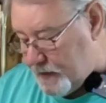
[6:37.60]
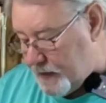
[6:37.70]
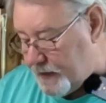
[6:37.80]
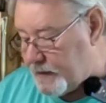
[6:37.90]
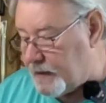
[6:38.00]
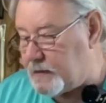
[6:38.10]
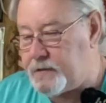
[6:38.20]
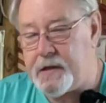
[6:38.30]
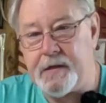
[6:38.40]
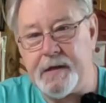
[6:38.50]
And
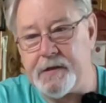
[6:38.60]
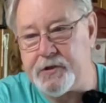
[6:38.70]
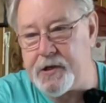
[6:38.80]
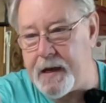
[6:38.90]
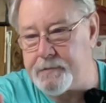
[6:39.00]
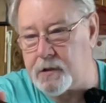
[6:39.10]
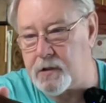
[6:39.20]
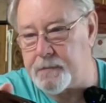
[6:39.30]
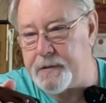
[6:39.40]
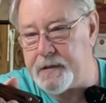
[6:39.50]
it is shaped a
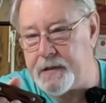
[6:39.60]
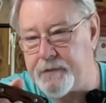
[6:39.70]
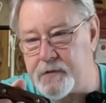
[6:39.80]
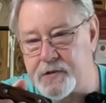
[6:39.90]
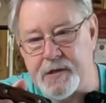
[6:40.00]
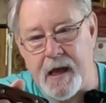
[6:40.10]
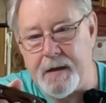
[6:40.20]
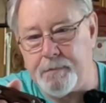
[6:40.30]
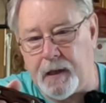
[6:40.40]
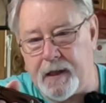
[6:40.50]
little bit different.
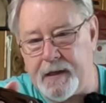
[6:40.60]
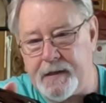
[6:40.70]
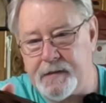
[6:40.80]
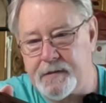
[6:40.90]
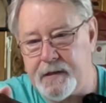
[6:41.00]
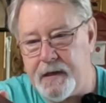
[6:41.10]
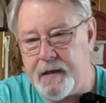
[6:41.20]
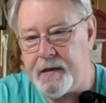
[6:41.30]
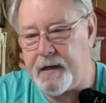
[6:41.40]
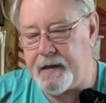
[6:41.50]
Same blades.
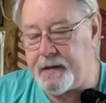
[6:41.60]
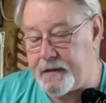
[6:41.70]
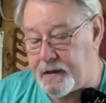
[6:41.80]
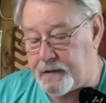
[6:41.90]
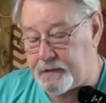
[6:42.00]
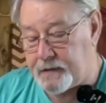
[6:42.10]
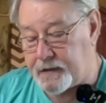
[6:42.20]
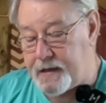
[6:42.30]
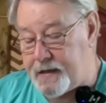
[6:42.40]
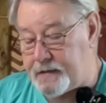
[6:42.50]
And
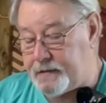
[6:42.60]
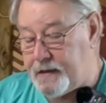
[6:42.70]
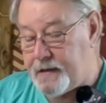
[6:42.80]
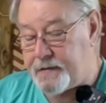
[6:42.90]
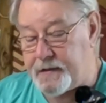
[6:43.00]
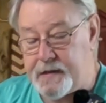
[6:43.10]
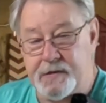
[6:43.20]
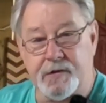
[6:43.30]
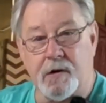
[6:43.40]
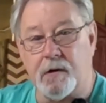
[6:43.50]
again,
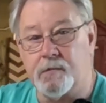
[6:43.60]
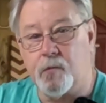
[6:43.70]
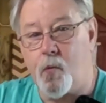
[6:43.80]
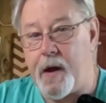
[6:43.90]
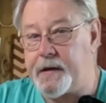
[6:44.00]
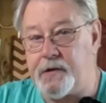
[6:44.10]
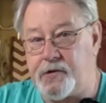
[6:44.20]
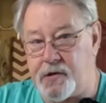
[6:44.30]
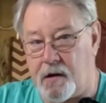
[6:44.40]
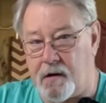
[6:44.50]
these are wicked
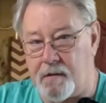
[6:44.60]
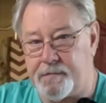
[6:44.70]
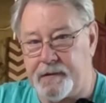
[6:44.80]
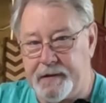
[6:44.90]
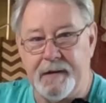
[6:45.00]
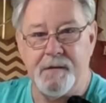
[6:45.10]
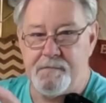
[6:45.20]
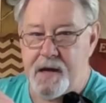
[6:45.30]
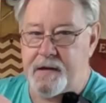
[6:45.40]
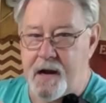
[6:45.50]
sharp.
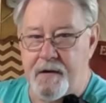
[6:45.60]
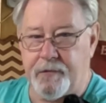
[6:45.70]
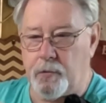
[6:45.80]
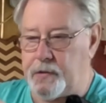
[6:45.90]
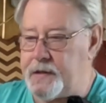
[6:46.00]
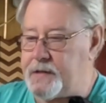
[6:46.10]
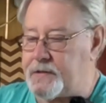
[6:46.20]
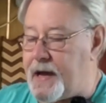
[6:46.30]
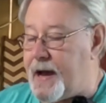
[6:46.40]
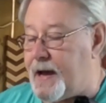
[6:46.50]
Be careful with these
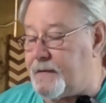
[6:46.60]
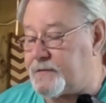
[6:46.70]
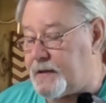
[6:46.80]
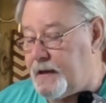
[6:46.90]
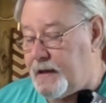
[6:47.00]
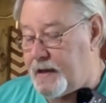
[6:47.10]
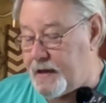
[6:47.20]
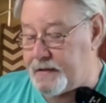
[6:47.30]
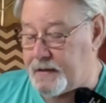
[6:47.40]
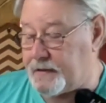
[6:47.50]
knives.
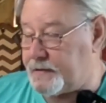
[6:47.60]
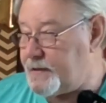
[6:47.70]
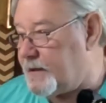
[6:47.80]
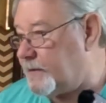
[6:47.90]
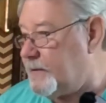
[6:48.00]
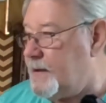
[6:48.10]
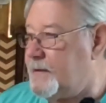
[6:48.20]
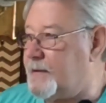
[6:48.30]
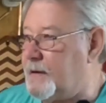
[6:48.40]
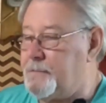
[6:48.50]
And you know,
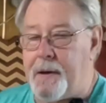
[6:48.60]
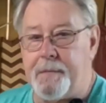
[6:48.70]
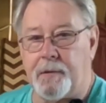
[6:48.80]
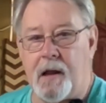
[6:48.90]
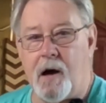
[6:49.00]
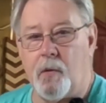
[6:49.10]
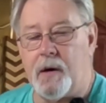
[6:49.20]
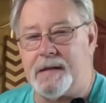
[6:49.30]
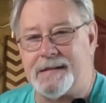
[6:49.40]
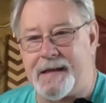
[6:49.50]
the people
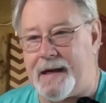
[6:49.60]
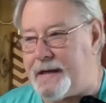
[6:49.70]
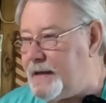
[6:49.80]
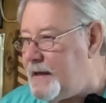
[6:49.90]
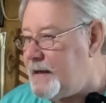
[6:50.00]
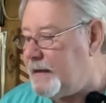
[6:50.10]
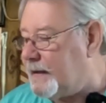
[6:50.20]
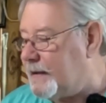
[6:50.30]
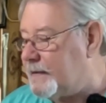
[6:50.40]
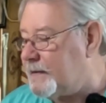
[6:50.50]
always say
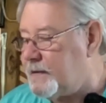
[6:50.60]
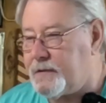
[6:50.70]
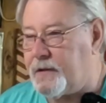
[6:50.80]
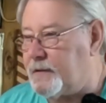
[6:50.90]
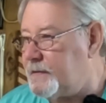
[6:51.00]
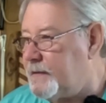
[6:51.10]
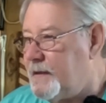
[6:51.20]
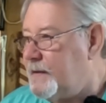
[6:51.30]
the